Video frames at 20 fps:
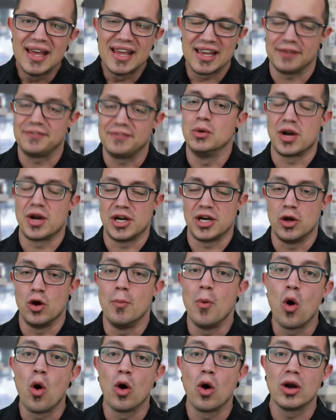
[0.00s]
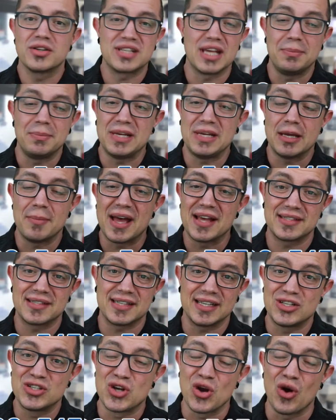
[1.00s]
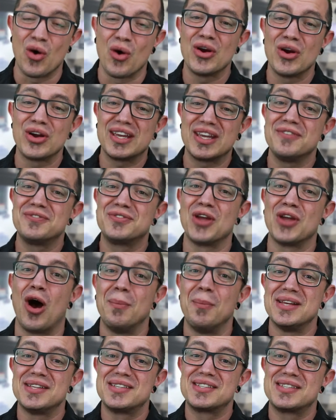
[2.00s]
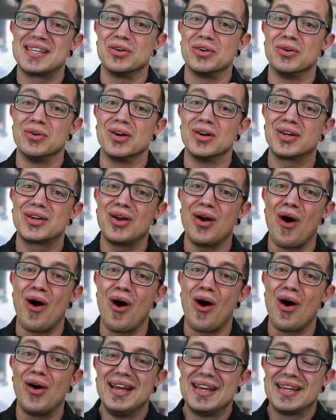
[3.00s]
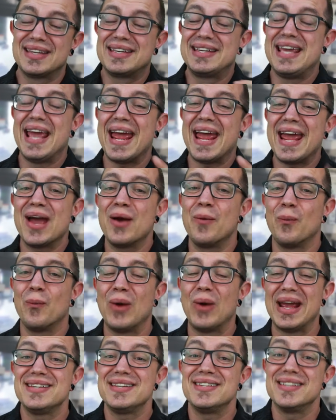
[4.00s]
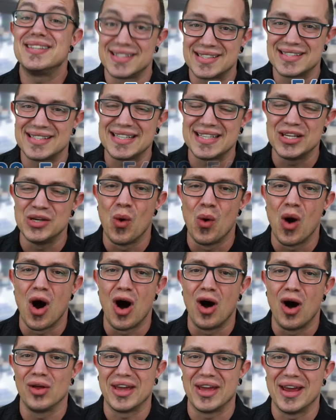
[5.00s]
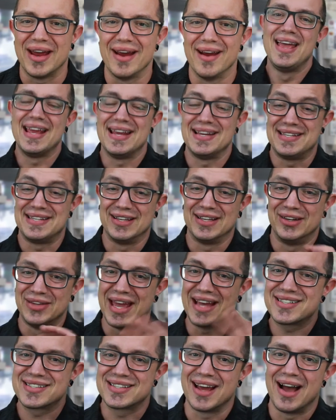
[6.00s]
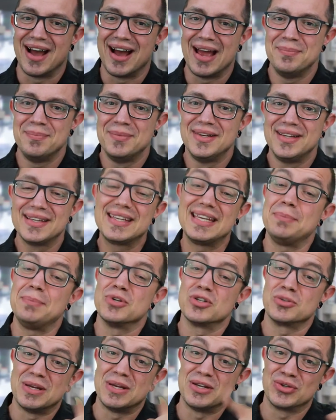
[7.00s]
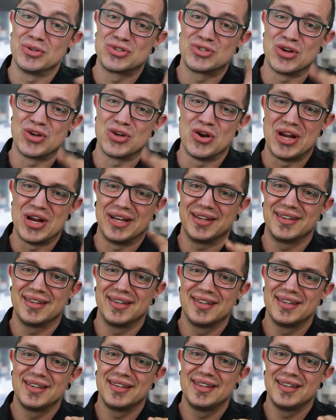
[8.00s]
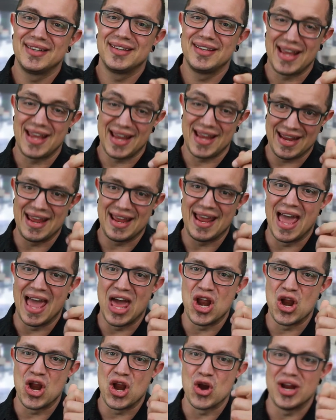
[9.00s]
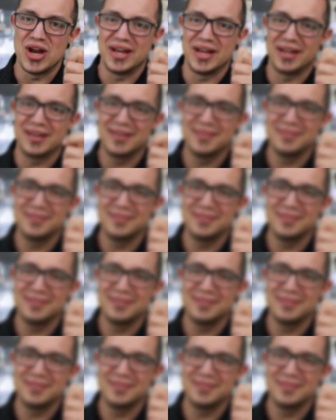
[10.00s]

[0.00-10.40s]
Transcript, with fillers: If you wanna know more, send me a message or give Thomas Skinner a call. Can't wait to see you all there. Until next time, keep your spindles turning and earning.